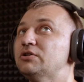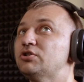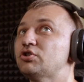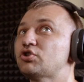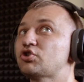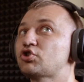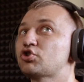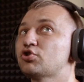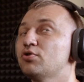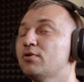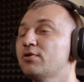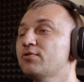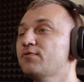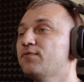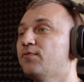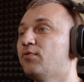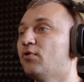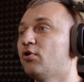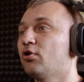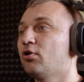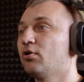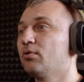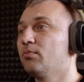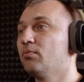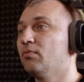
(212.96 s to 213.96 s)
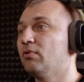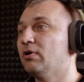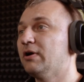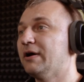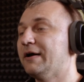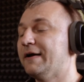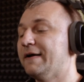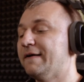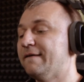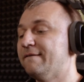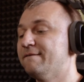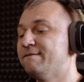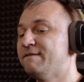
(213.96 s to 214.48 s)
Short form
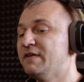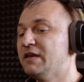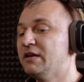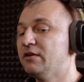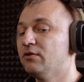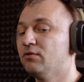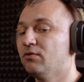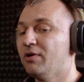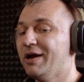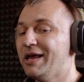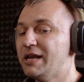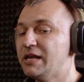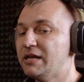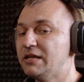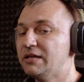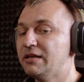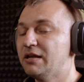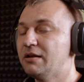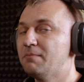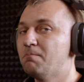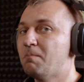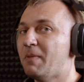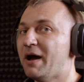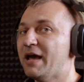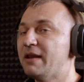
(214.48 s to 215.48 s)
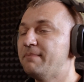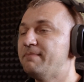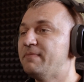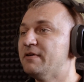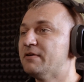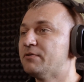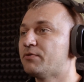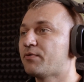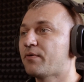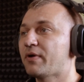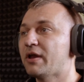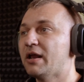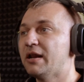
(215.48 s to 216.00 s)
video editing might be
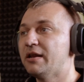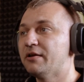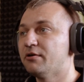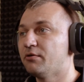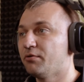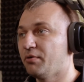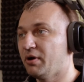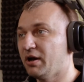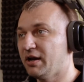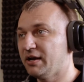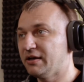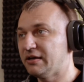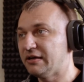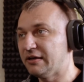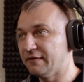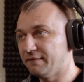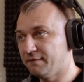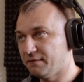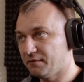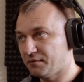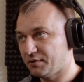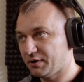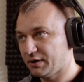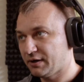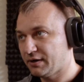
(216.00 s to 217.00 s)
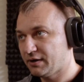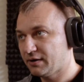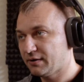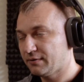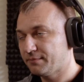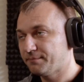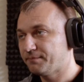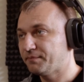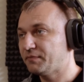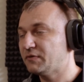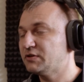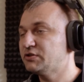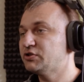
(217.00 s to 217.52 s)
really, really different.
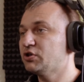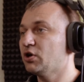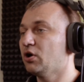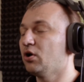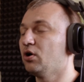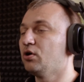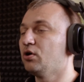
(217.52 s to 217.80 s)
So